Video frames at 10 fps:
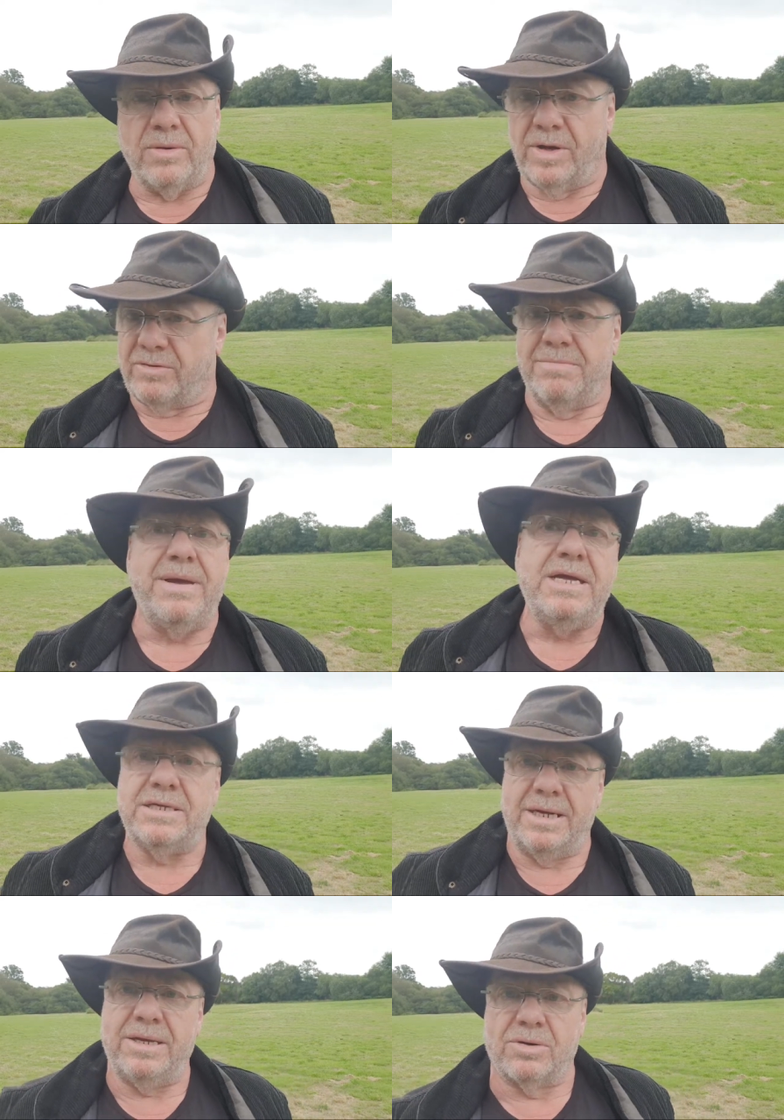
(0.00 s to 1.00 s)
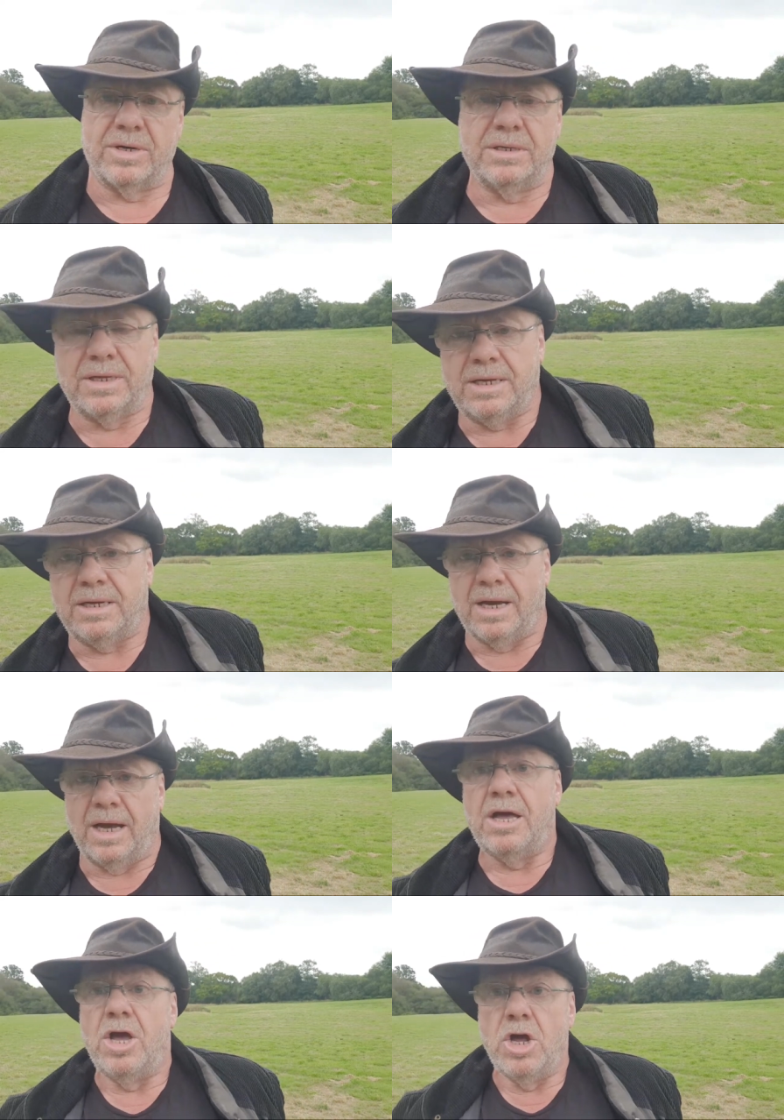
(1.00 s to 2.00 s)
whether immediately or in
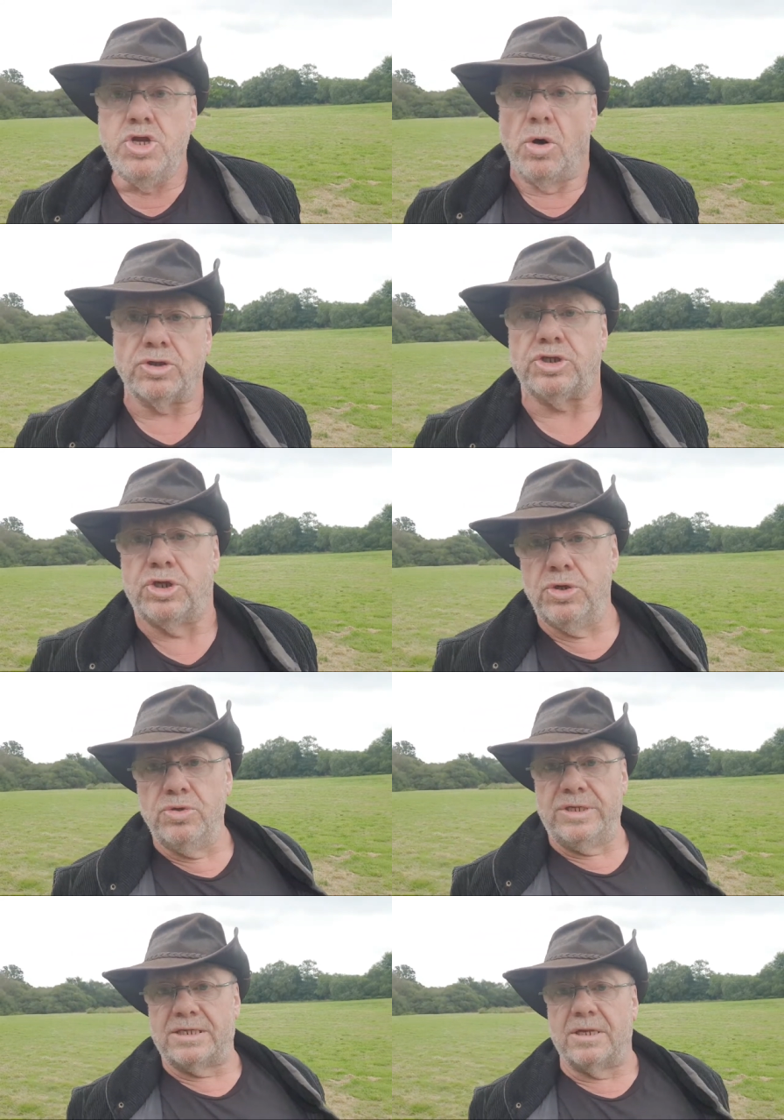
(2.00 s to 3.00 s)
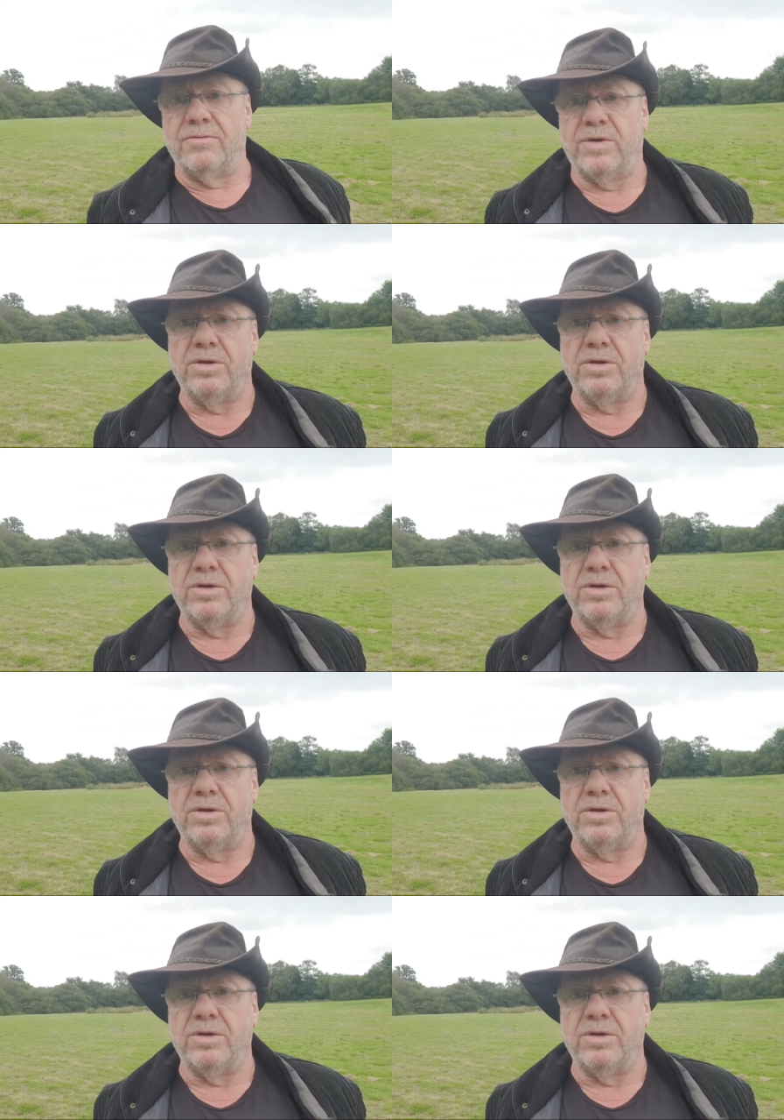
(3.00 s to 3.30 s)
the not too distant